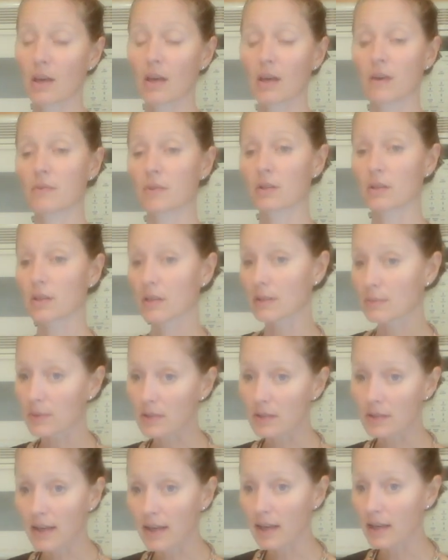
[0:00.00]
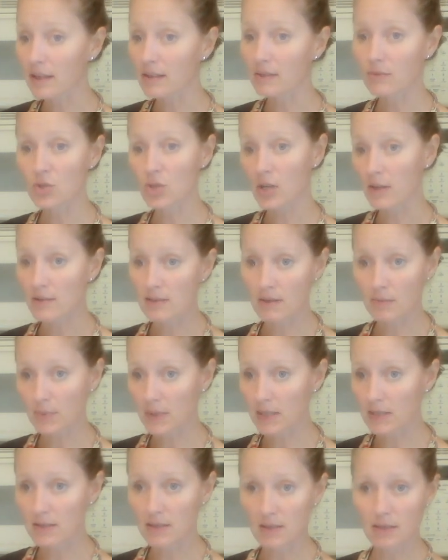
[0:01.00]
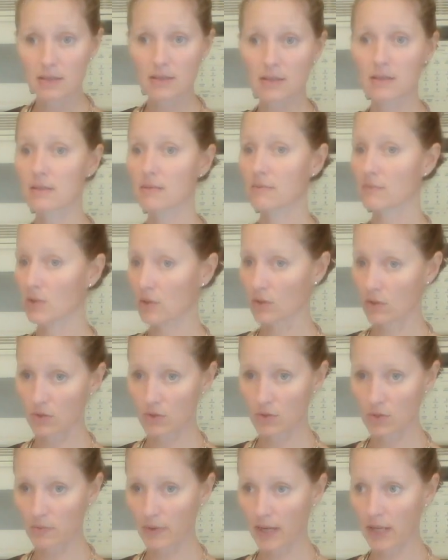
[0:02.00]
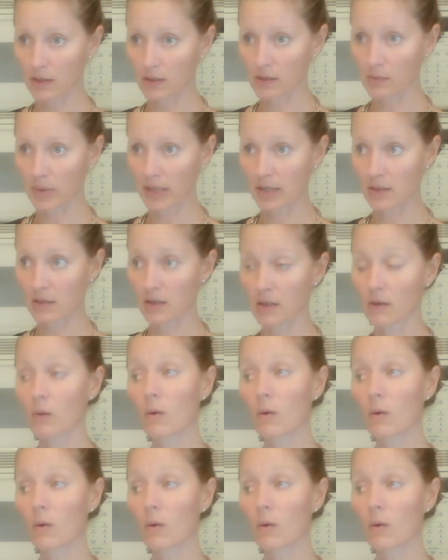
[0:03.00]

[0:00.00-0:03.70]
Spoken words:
If you're good with like chunks and pieces, you could use a regular blender,